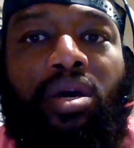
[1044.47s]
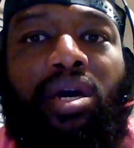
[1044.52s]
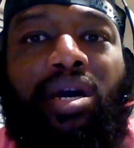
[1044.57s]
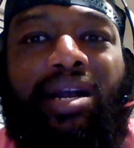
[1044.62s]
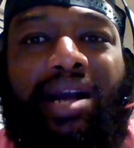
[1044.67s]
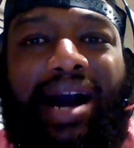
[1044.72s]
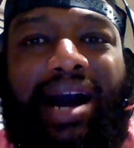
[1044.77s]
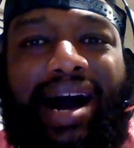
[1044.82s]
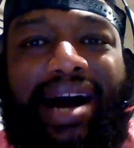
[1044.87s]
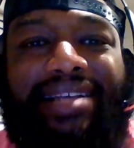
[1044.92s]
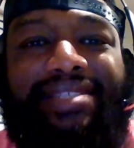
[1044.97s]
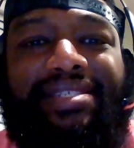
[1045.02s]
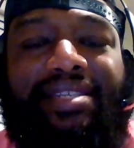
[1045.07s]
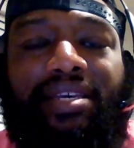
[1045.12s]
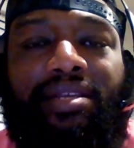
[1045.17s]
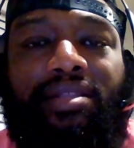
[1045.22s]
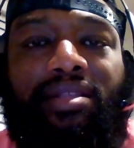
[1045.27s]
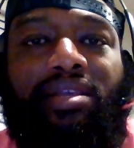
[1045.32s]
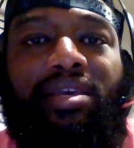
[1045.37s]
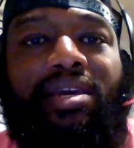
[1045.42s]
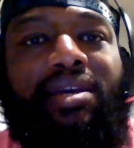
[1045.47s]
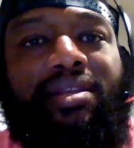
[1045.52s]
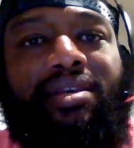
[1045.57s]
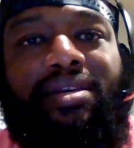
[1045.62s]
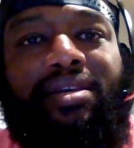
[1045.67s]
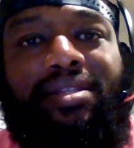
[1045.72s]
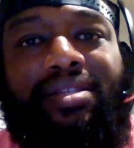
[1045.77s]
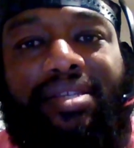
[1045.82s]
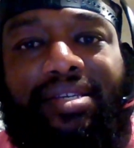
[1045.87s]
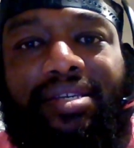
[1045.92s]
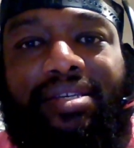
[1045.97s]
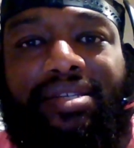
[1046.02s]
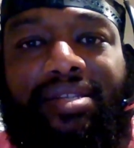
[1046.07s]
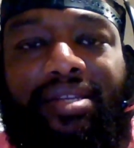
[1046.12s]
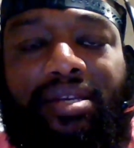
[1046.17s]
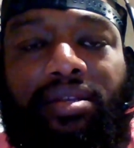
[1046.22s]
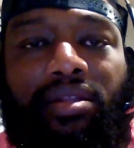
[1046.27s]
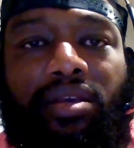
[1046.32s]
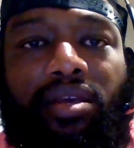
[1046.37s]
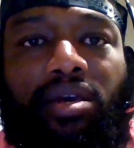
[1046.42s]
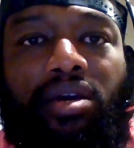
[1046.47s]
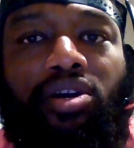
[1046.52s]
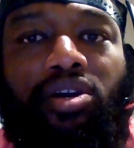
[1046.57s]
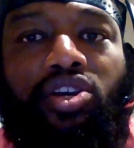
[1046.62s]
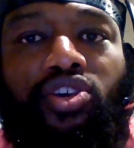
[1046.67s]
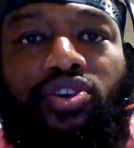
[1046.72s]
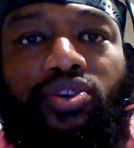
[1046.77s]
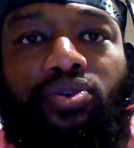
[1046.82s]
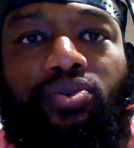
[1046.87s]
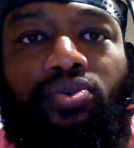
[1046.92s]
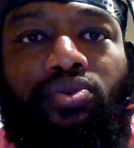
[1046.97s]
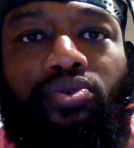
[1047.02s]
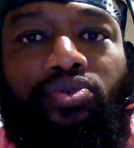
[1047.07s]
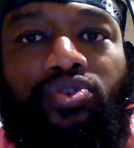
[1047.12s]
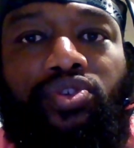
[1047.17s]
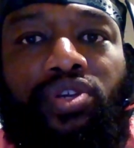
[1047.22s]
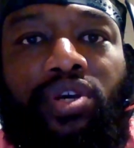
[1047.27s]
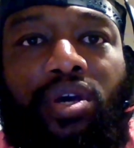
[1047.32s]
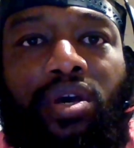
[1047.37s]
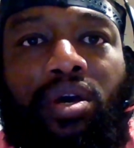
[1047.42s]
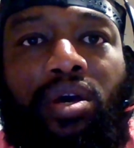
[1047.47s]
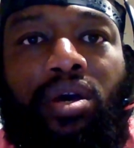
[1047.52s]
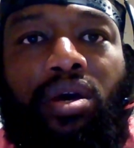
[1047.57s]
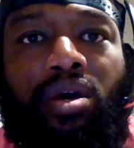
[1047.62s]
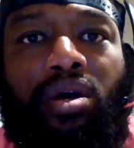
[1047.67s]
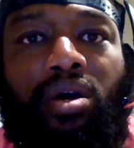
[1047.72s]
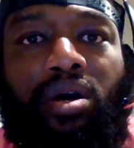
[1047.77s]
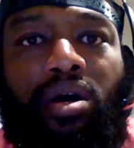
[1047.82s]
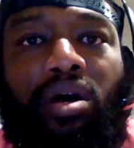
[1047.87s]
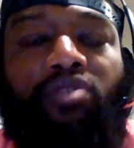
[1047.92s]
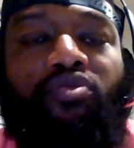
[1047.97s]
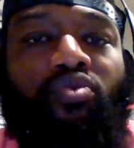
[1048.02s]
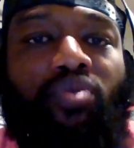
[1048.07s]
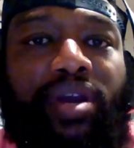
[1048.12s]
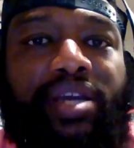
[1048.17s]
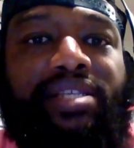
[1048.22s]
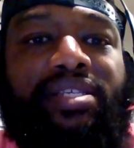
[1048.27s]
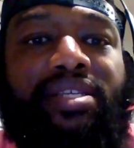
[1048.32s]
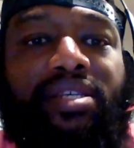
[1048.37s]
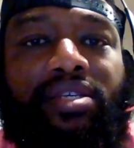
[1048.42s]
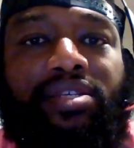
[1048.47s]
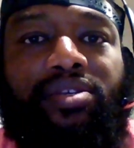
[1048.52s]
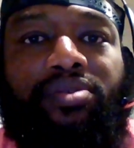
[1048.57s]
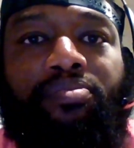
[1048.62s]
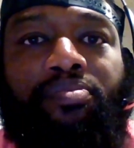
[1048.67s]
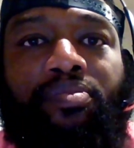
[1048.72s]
constantly and consistently accused of racism